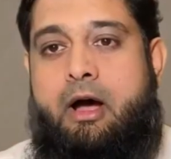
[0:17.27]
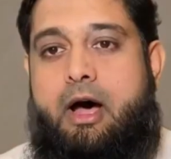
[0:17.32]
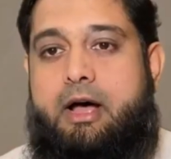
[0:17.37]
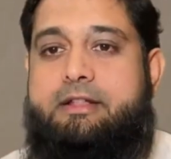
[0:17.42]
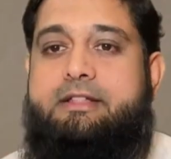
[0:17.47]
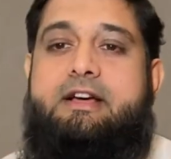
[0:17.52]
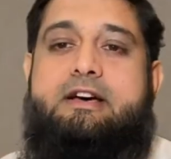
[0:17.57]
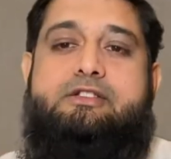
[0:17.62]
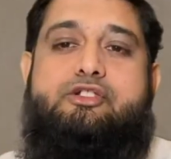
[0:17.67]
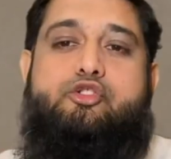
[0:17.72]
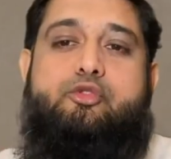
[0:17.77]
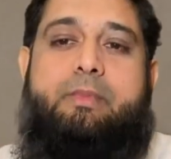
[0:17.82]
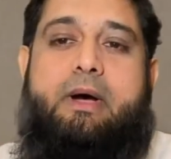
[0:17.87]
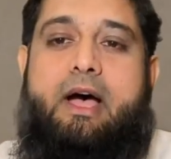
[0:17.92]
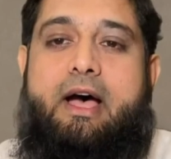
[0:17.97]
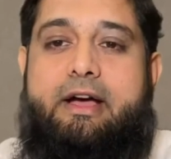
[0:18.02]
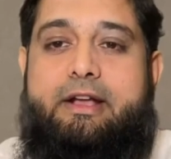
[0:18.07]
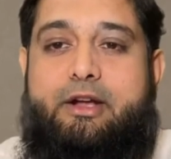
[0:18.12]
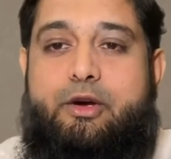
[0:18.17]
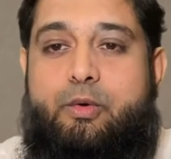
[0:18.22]
Allah
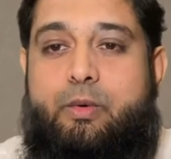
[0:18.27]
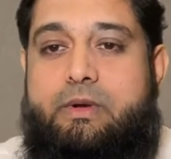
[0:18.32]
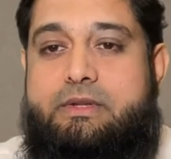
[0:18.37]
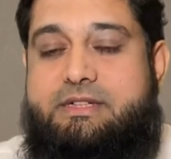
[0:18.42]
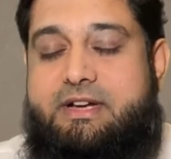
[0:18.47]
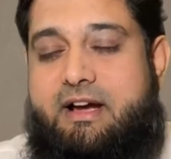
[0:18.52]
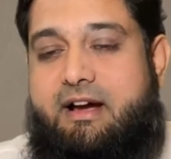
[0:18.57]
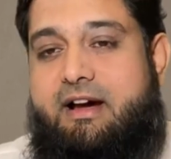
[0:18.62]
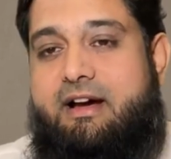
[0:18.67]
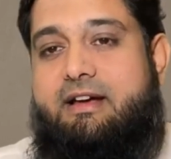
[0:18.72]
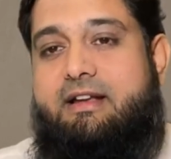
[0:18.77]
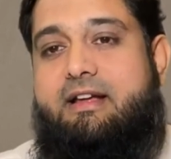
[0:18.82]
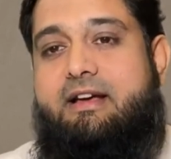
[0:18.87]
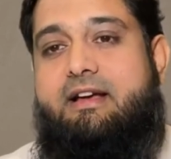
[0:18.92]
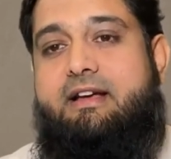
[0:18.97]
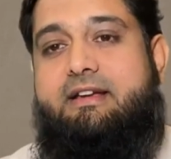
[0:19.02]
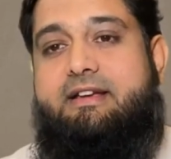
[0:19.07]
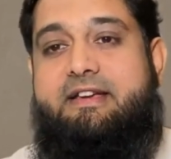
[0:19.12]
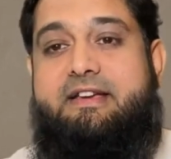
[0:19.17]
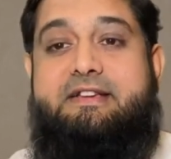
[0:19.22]
subhanahu wa
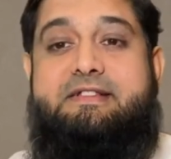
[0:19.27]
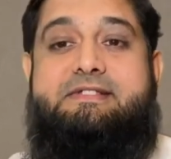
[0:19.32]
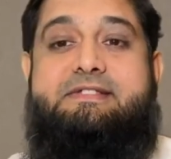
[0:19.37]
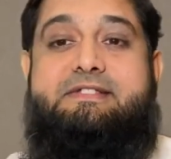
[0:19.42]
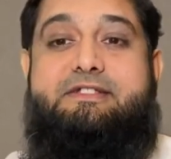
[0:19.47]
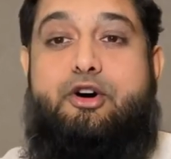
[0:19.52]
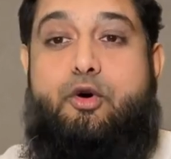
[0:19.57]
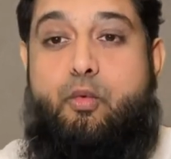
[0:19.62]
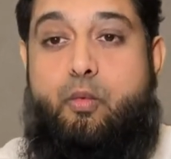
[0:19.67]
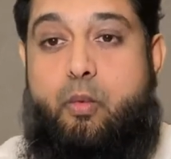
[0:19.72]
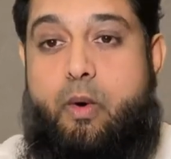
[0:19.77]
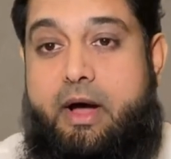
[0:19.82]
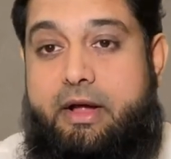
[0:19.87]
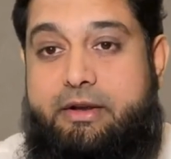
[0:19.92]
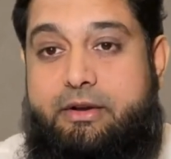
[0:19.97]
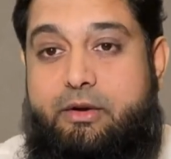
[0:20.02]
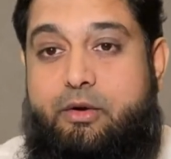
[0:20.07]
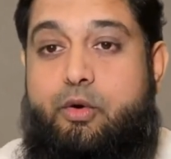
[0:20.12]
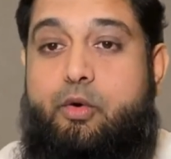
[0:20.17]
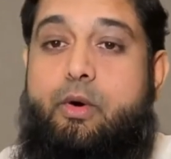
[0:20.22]
ta'ala is the
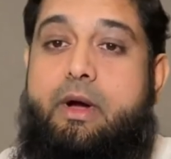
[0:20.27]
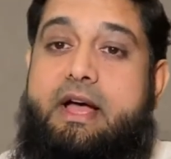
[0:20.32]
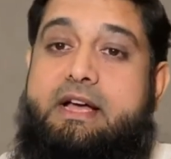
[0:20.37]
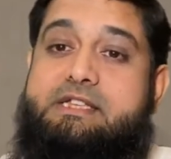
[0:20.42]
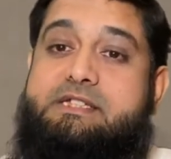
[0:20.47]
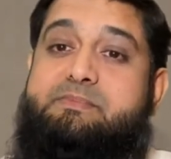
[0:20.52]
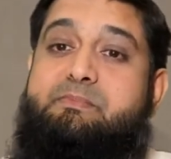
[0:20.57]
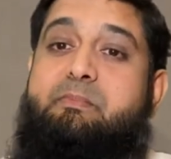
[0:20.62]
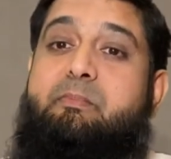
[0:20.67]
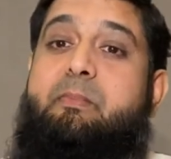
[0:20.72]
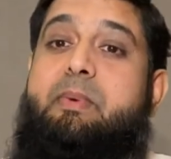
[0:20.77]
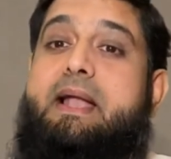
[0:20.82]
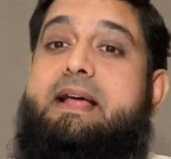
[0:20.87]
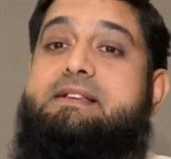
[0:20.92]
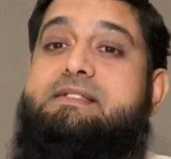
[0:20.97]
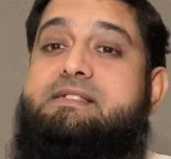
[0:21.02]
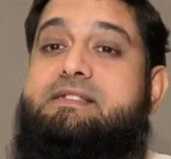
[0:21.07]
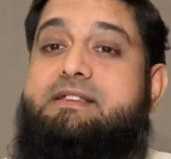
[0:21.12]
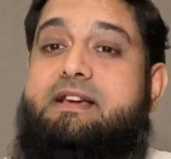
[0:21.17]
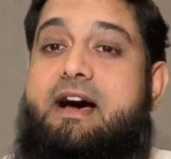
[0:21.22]
one who has
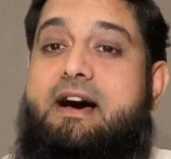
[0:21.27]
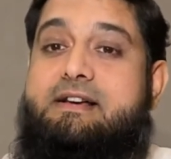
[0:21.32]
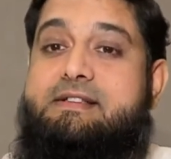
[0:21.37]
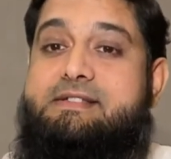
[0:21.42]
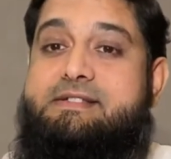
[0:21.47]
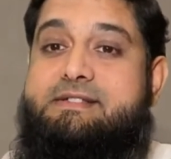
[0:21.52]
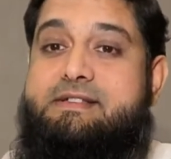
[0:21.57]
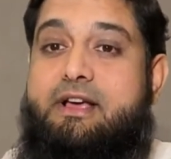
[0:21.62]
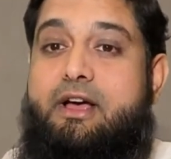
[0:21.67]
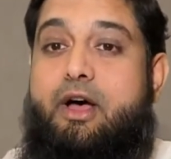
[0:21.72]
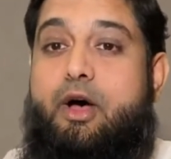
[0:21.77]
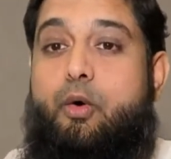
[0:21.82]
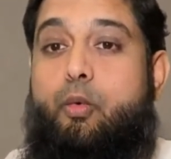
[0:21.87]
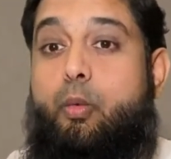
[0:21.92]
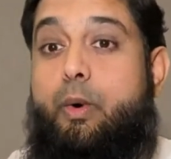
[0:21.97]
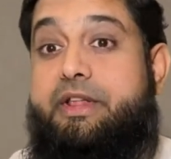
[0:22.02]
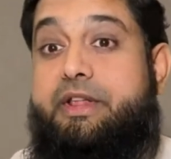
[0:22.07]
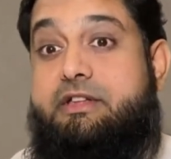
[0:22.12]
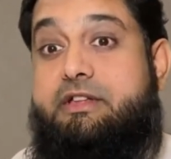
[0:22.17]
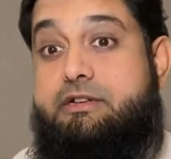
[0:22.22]
blessed us
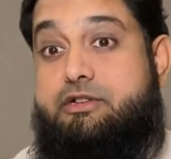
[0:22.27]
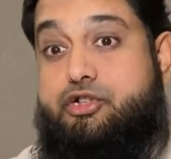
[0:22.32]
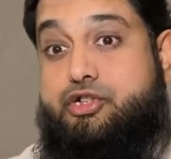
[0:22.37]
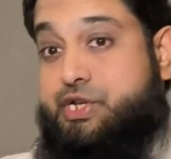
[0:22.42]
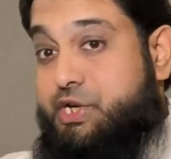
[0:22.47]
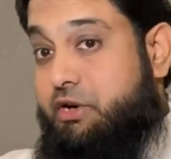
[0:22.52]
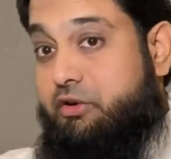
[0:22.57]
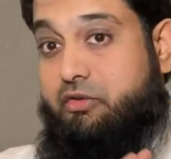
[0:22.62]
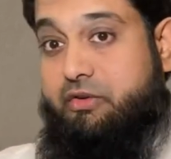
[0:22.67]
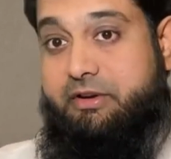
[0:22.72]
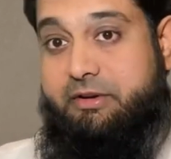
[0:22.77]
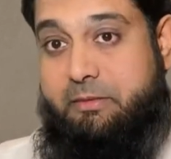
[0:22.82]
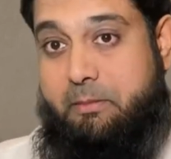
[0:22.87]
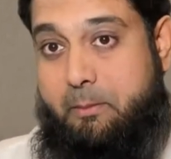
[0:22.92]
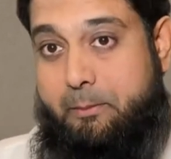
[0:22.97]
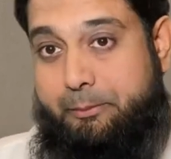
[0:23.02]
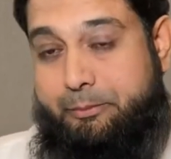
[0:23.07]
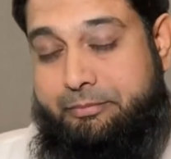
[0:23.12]
with children.